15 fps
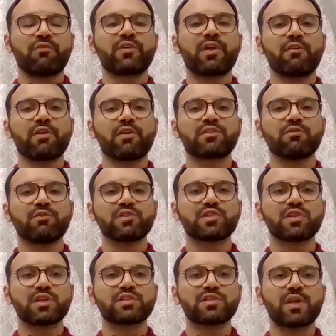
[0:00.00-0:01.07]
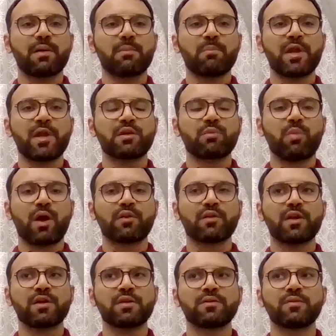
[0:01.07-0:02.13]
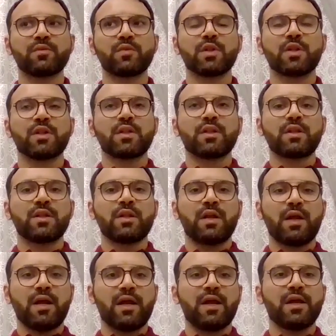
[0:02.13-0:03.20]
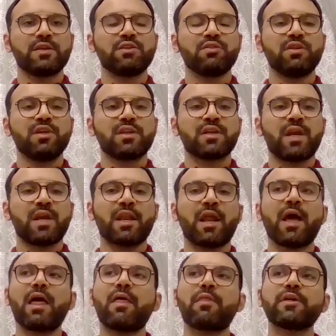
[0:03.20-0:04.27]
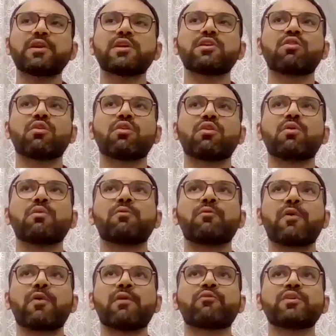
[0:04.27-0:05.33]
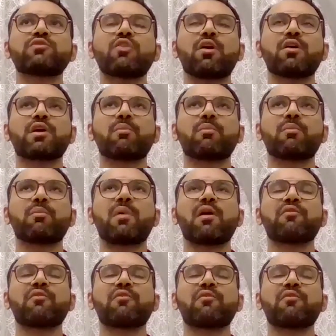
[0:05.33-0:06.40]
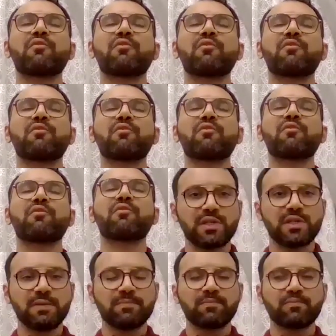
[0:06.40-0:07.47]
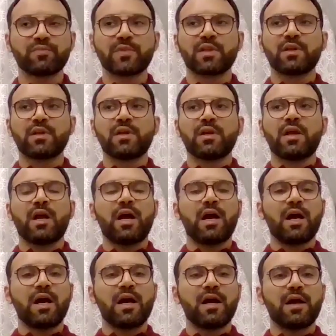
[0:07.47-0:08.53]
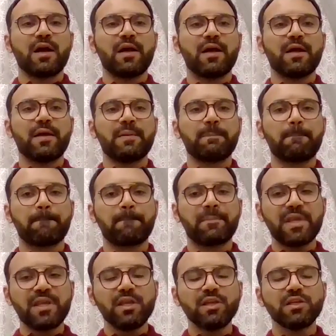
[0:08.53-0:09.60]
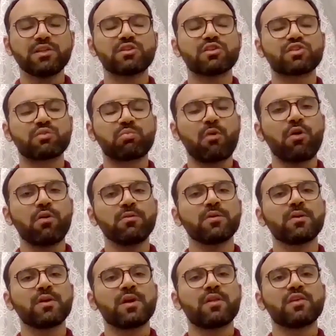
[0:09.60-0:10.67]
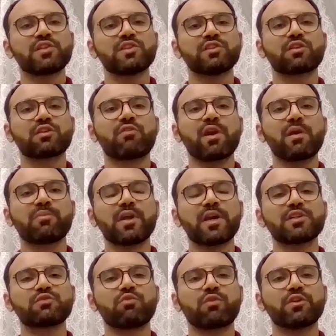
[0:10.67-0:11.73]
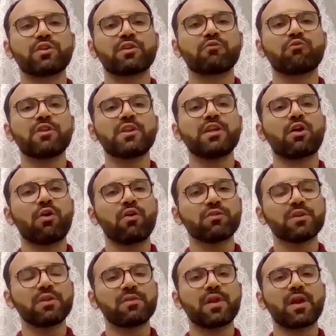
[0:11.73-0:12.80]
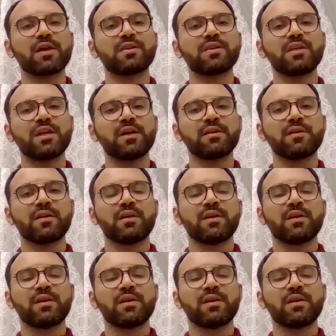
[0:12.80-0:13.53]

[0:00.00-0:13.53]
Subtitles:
characteristics that make Bahrain unique. And I think, if we talk about fintech and technology, being small, this is a great place where you can really hone in the idea,